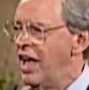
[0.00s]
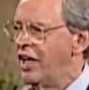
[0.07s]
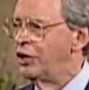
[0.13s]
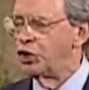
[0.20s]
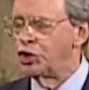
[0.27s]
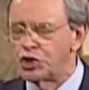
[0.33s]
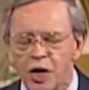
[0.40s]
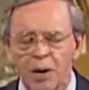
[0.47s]
to
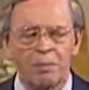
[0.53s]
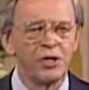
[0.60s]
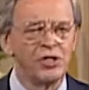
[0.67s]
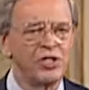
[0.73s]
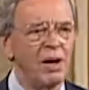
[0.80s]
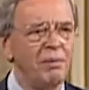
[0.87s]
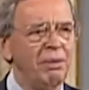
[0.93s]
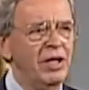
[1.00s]
trip
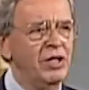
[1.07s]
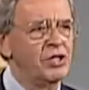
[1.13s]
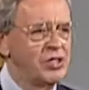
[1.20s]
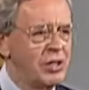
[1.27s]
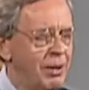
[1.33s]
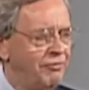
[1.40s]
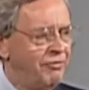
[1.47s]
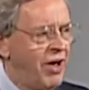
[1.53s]
us up in
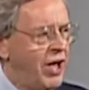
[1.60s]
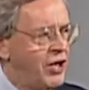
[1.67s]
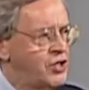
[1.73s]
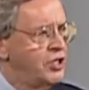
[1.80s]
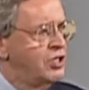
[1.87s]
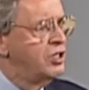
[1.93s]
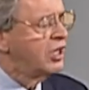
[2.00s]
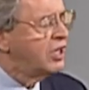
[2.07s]
some
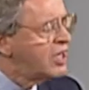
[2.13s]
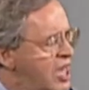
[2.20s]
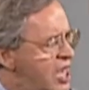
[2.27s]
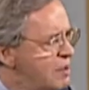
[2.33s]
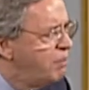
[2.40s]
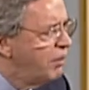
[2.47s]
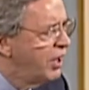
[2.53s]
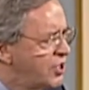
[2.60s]
fashion to
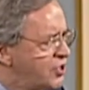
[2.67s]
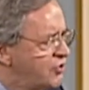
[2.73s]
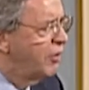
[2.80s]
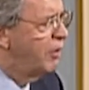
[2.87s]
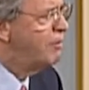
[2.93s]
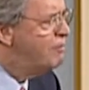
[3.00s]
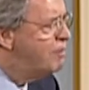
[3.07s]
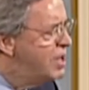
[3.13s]
keep us
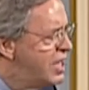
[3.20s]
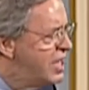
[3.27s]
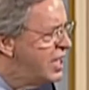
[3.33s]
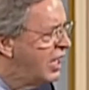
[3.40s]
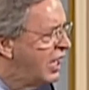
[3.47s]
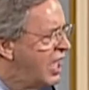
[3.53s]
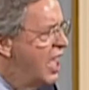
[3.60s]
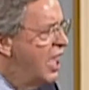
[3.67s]
from
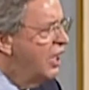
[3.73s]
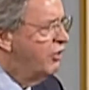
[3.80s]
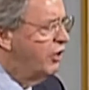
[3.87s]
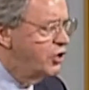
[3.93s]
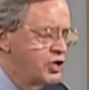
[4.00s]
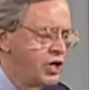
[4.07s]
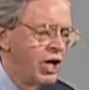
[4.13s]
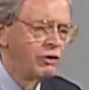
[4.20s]
being the
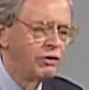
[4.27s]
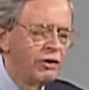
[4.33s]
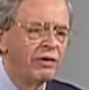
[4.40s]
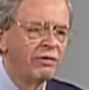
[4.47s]
children